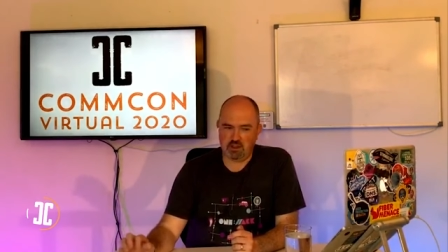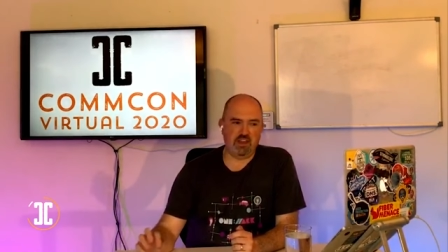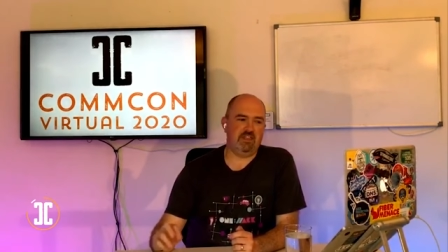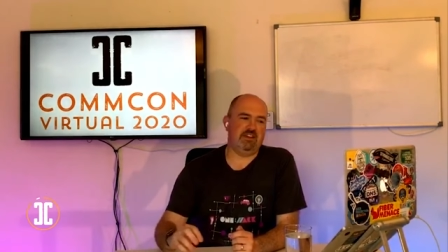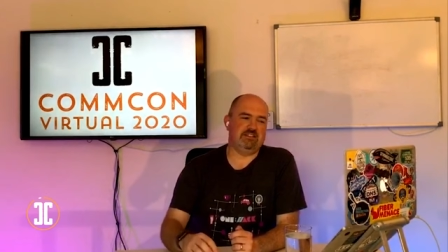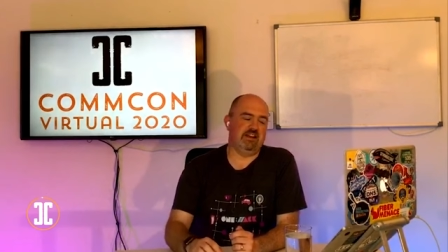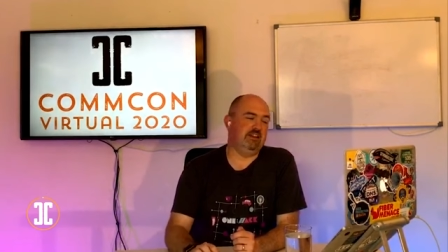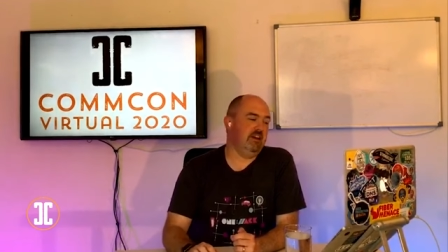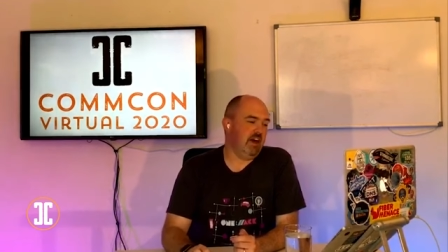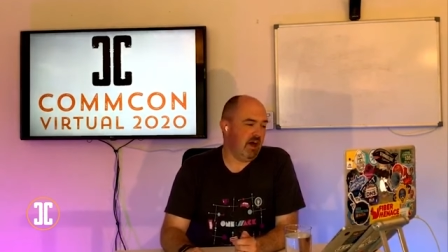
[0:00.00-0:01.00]
Okay, thanks,
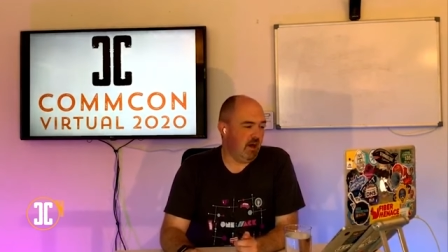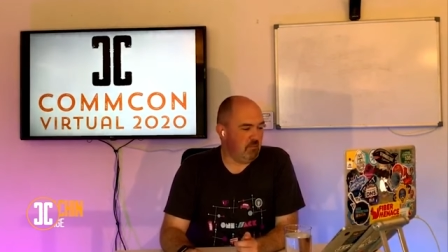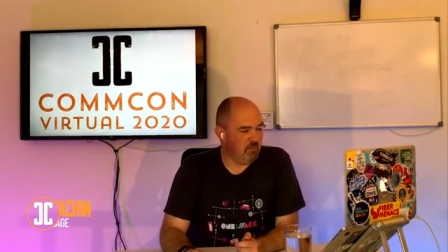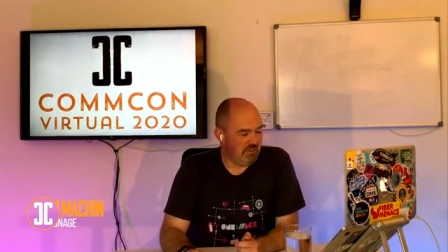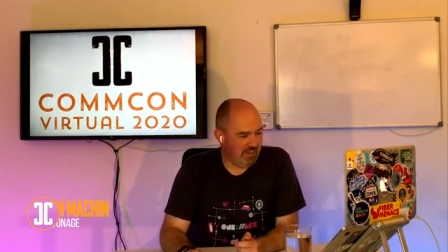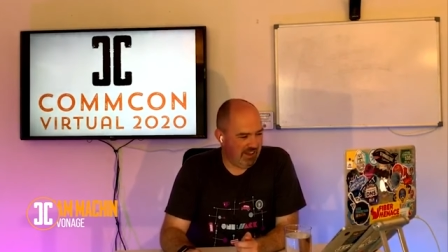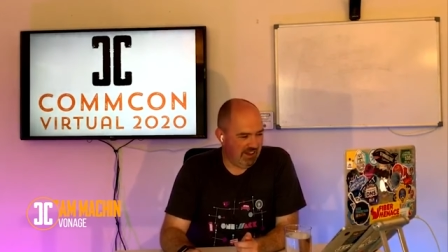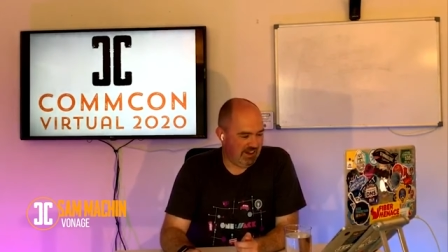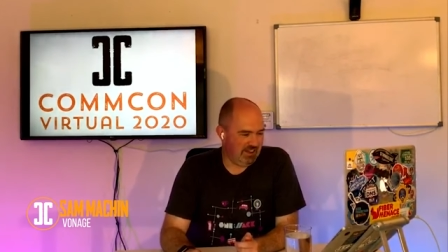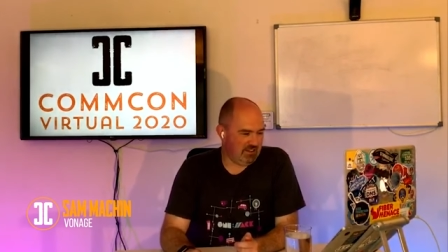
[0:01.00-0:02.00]
Dan.
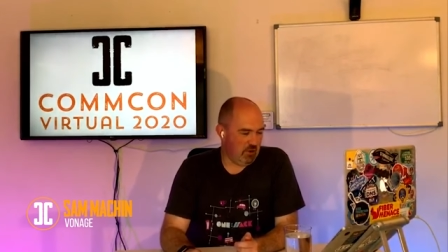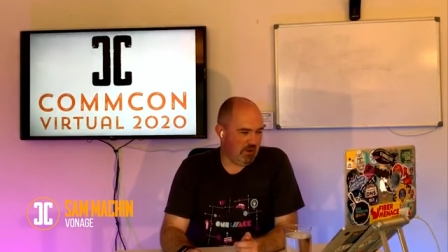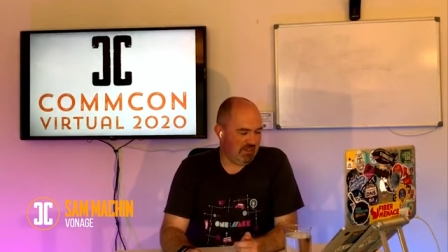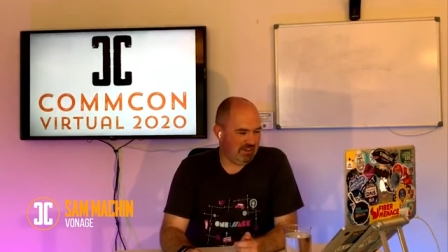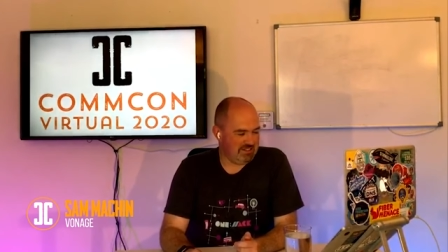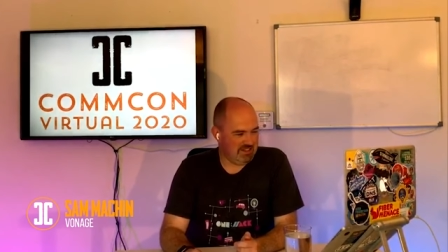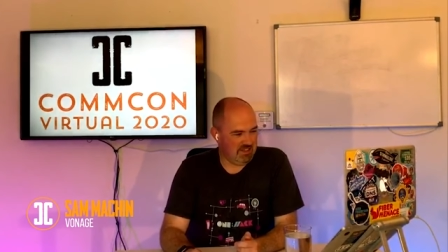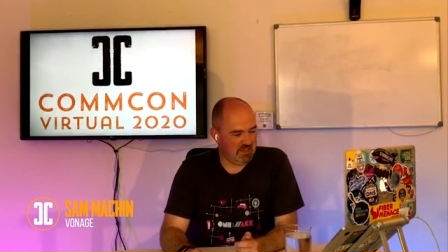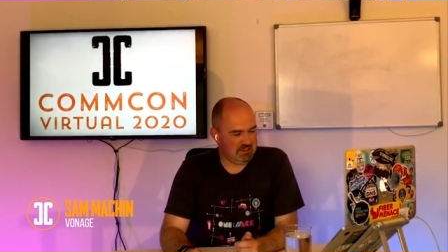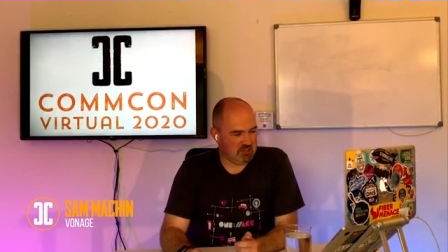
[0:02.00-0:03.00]
Yeah, and I don't know about
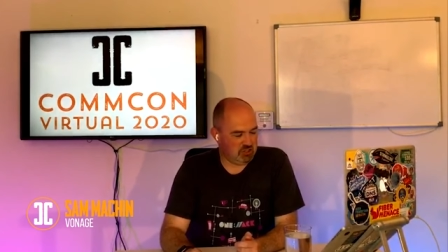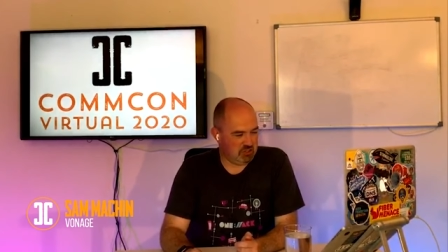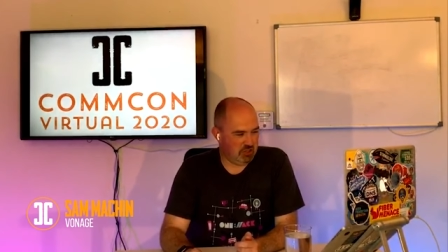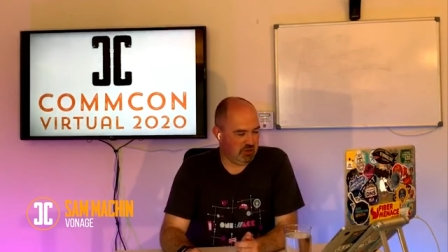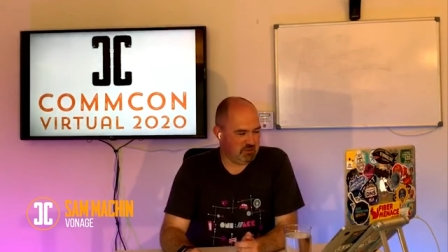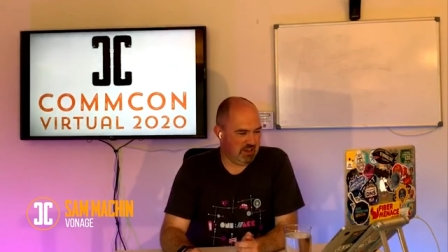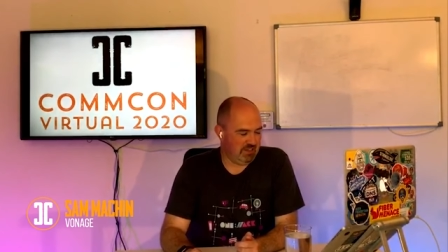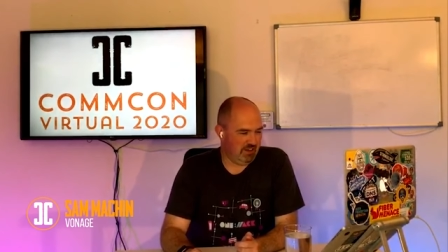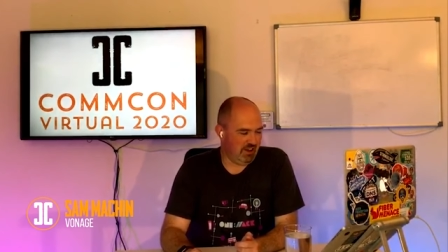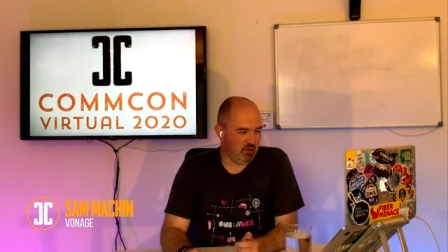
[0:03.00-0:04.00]
that. Things that shouldn't go
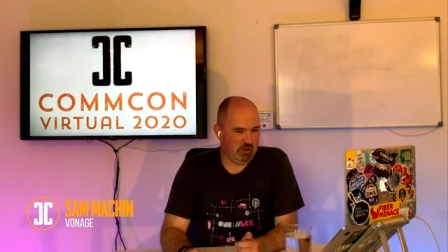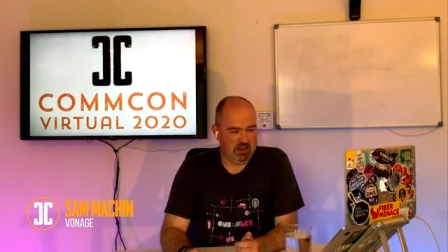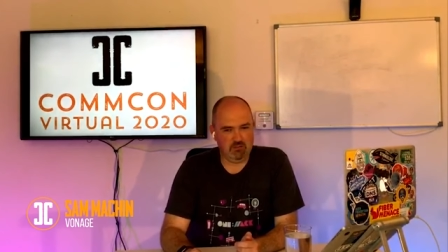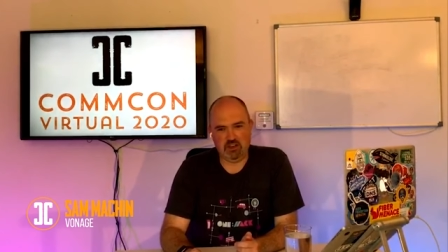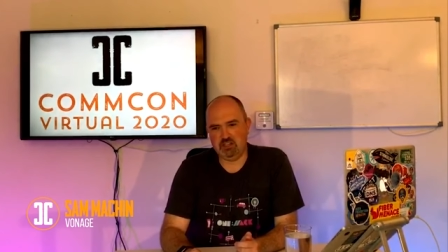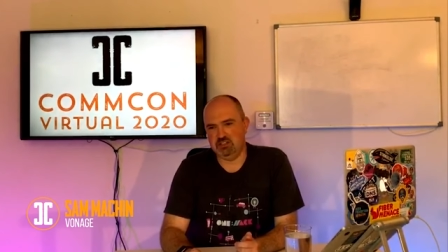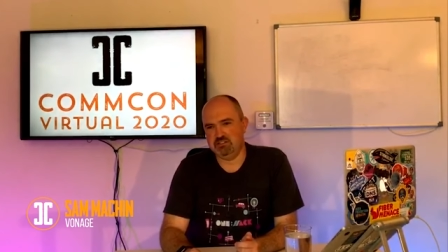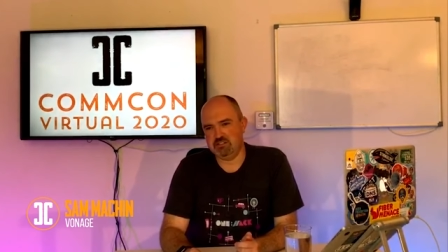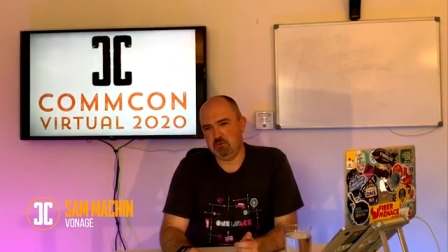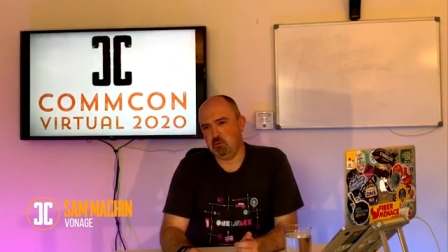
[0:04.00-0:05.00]
together. I call it innovation.
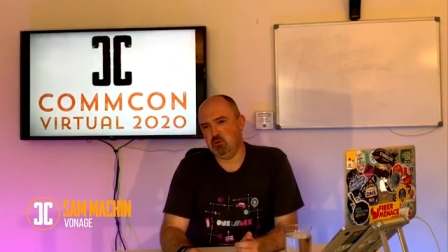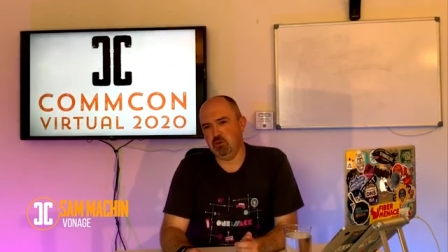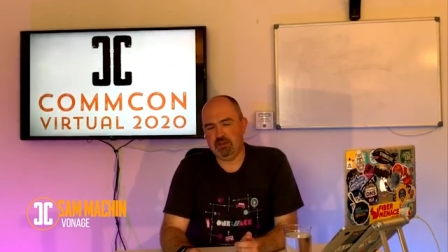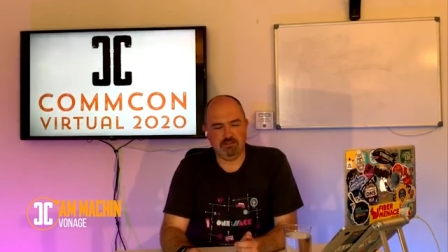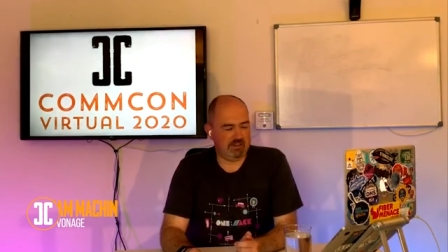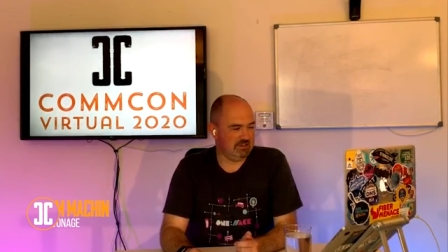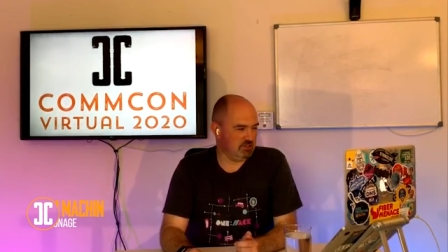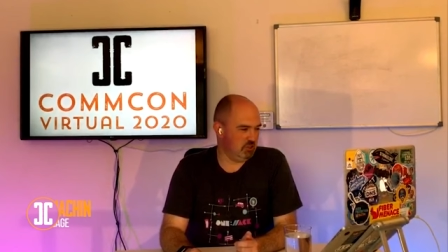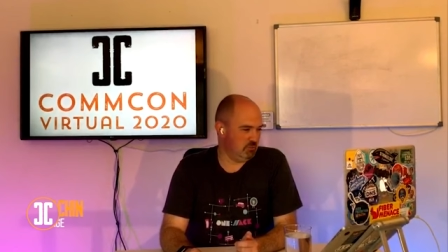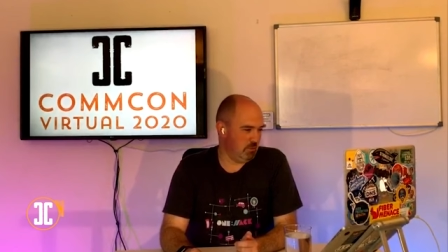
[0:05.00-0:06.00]
Some people call it things
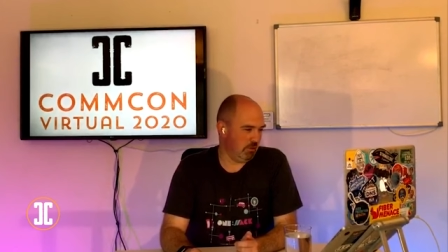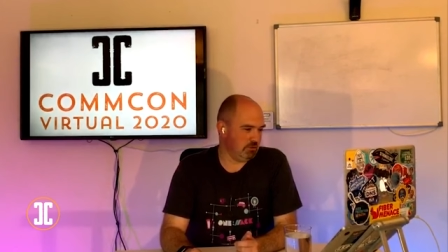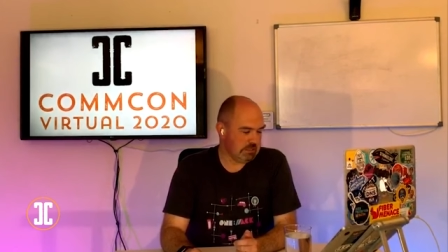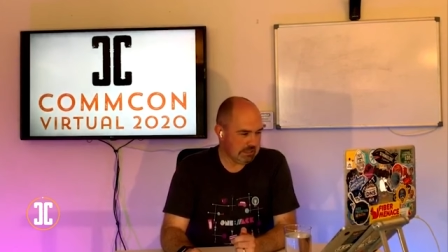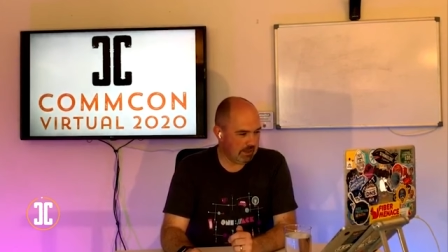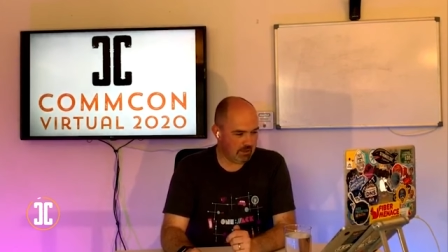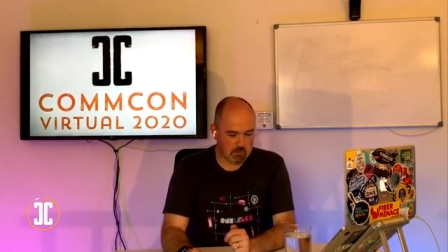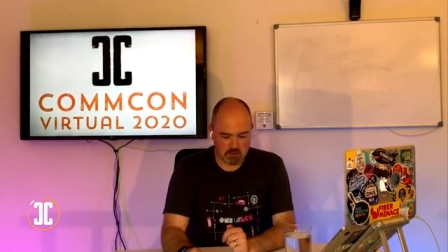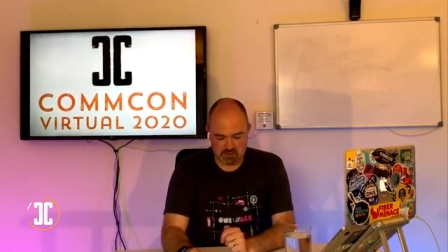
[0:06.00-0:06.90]
that shouldn't be bolted together.